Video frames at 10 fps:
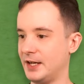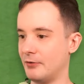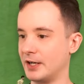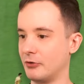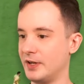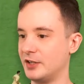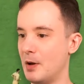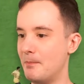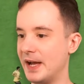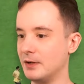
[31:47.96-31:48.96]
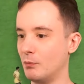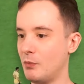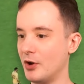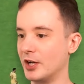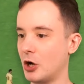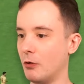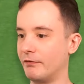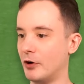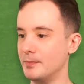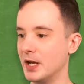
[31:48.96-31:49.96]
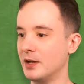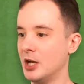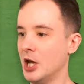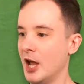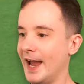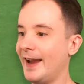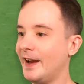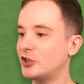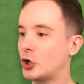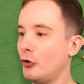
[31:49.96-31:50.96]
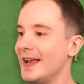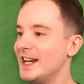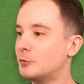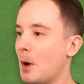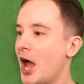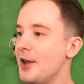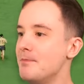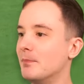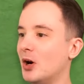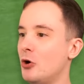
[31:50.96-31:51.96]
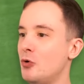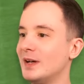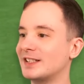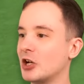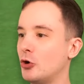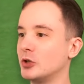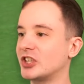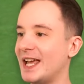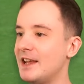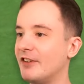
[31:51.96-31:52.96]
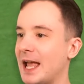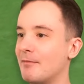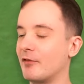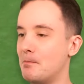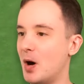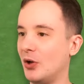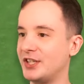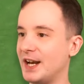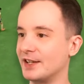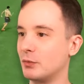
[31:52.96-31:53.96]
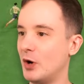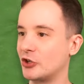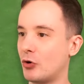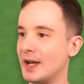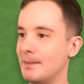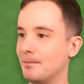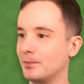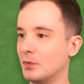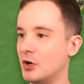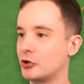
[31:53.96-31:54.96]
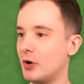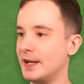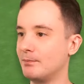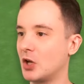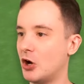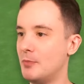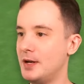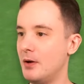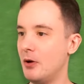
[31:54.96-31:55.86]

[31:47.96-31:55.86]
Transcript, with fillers: it, right, Griezmann, mate. We want a goal from you. it's Griezmann! Oh, it's a good save again from Martinez. We're trying. We're trying, Coman.